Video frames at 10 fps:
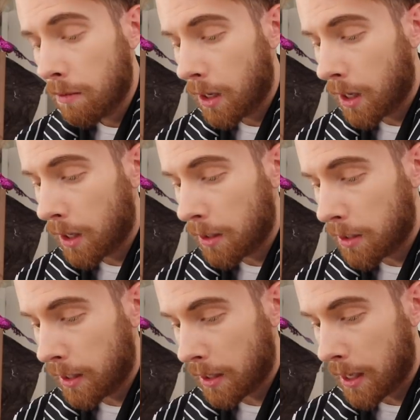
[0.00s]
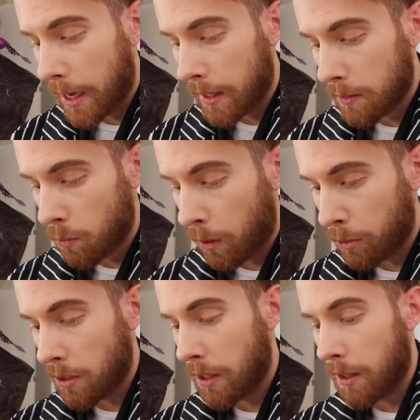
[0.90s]
Didn't guess what
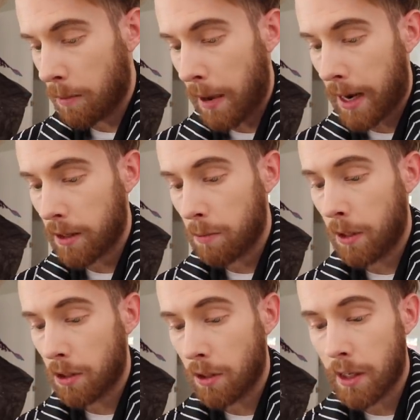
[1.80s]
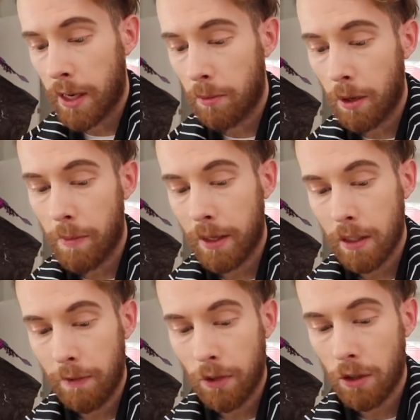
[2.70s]
was in the package, but she said it'd be
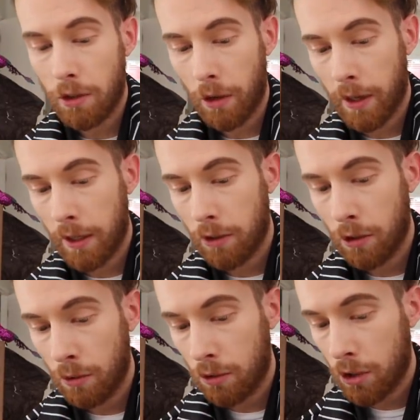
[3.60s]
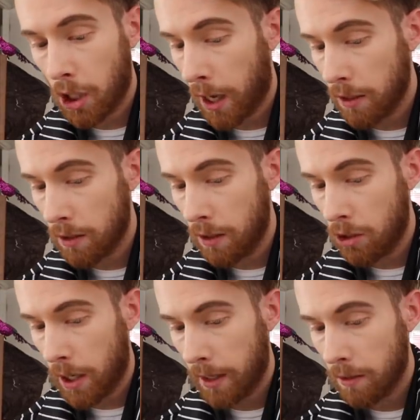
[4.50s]
amazing if you could donate to chasa.org.
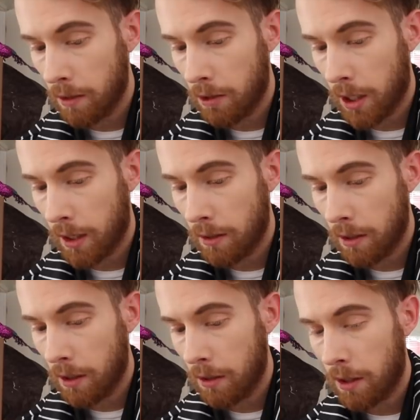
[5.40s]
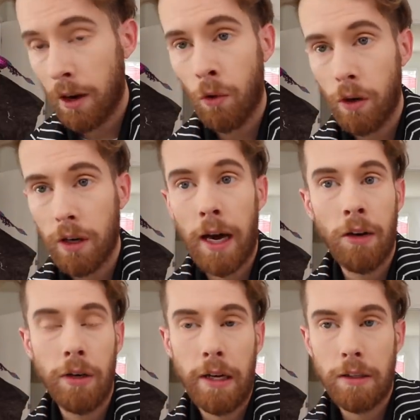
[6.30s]
I
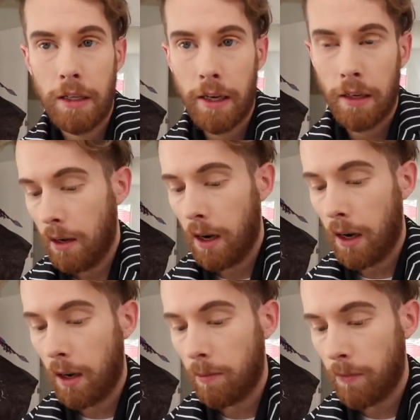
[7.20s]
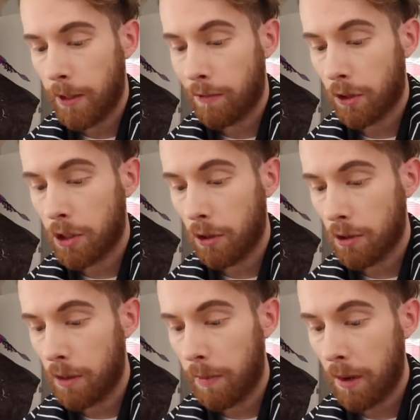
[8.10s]
don't know how to say it. It's for
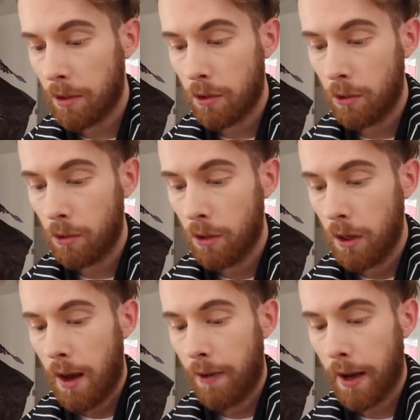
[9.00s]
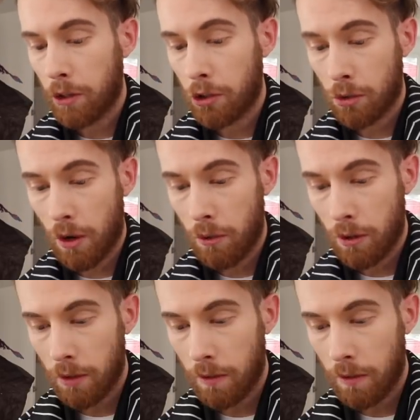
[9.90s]
children and babies who have had a stroke.